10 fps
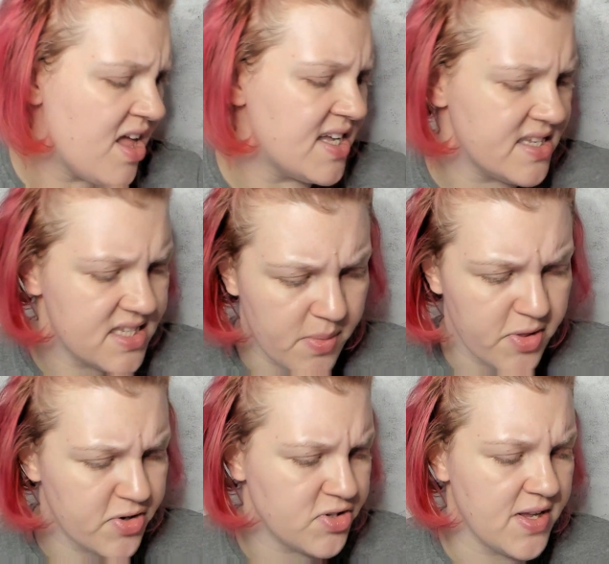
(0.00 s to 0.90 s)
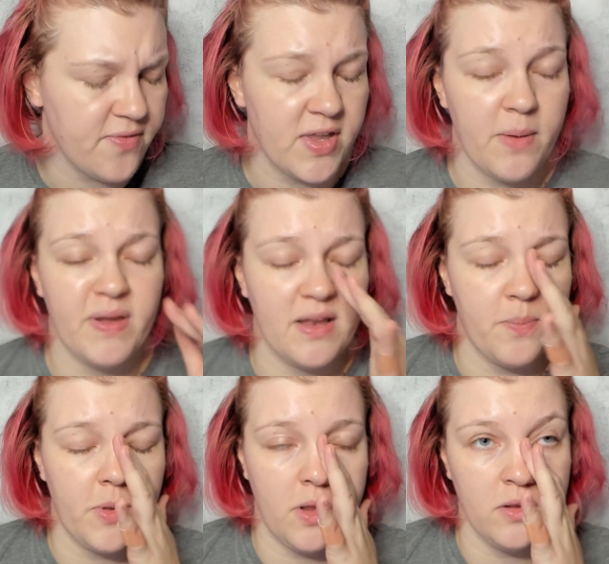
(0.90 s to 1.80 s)
some other stuff that I picked
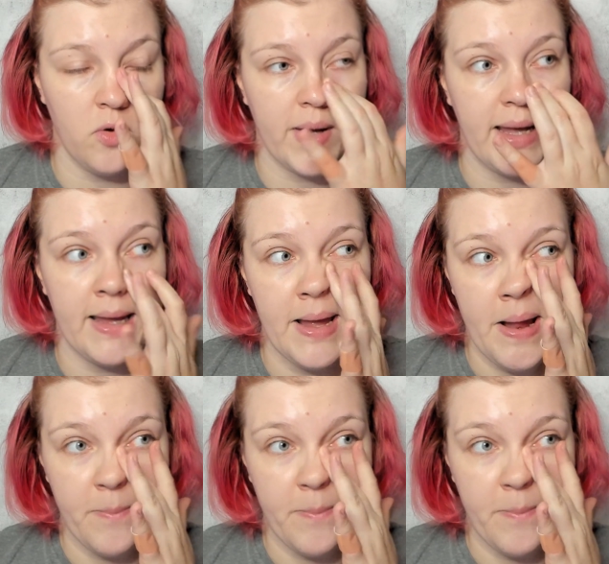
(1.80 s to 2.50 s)
up along the way.